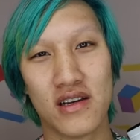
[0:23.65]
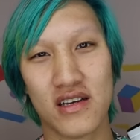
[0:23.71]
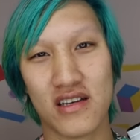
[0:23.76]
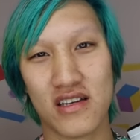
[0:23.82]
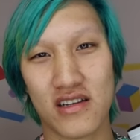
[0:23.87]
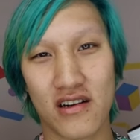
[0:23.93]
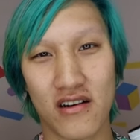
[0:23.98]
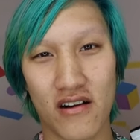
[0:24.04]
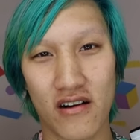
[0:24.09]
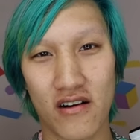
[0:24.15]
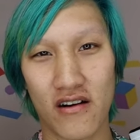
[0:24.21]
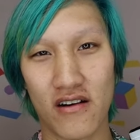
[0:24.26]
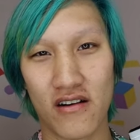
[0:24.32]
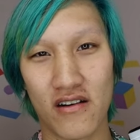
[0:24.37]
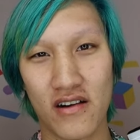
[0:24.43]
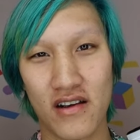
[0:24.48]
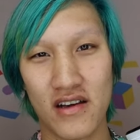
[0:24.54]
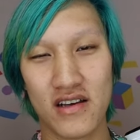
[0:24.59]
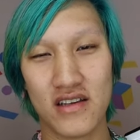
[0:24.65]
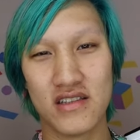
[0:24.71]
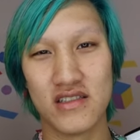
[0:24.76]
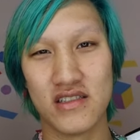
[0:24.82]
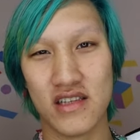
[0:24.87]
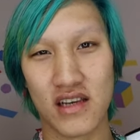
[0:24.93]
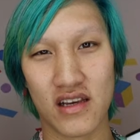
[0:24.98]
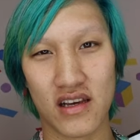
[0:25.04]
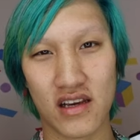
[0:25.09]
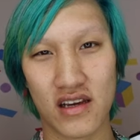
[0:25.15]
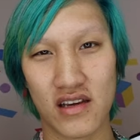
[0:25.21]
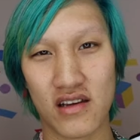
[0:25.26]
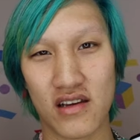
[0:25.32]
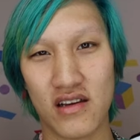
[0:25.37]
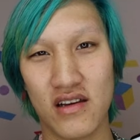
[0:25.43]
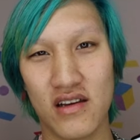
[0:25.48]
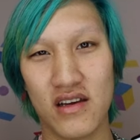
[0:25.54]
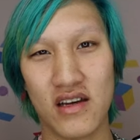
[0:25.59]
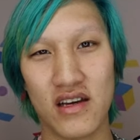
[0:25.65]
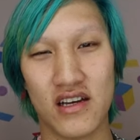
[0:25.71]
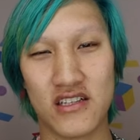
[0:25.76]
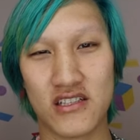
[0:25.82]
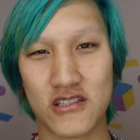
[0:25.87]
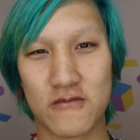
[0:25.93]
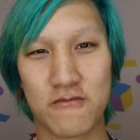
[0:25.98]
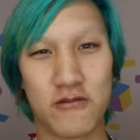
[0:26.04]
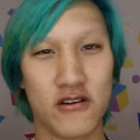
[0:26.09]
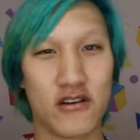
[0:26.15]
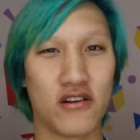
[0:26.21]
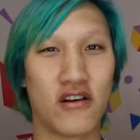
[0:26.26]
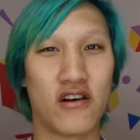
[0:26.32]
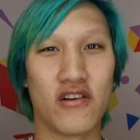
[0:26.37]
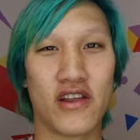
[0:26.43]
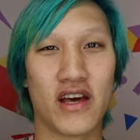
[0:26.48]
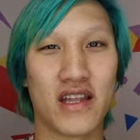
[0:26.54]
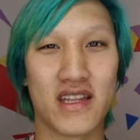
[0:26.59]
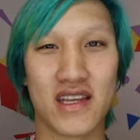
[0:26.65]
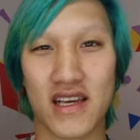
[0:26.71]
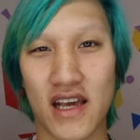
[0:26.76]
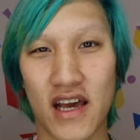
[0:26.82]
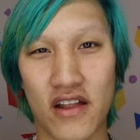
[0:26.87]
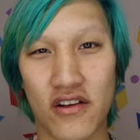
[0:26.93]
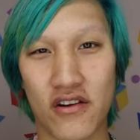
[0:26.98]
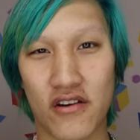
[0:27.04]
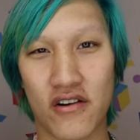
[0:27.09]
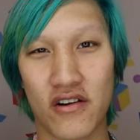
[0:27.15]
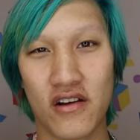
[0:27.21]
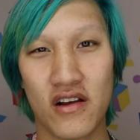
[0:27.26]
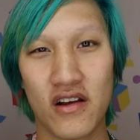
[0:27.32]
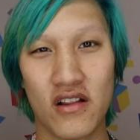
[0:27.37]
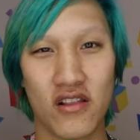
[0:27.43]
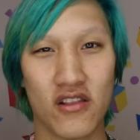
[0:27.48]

guitar, singing, and just putting all that together,